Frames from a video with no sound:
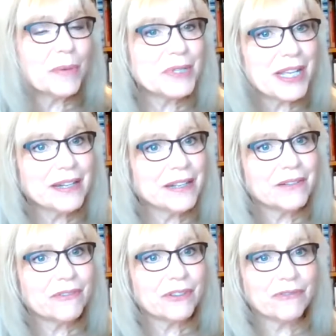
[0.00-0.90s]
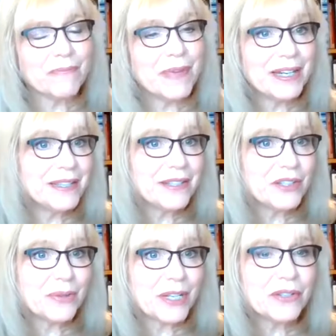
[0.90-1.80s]
representative of many
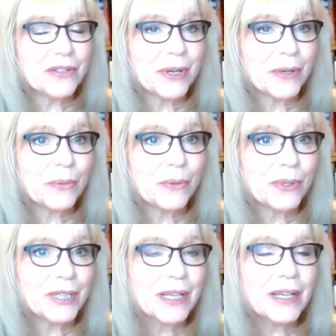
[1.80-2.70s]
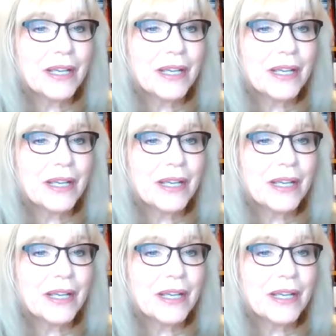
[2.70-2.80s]
situations around the world.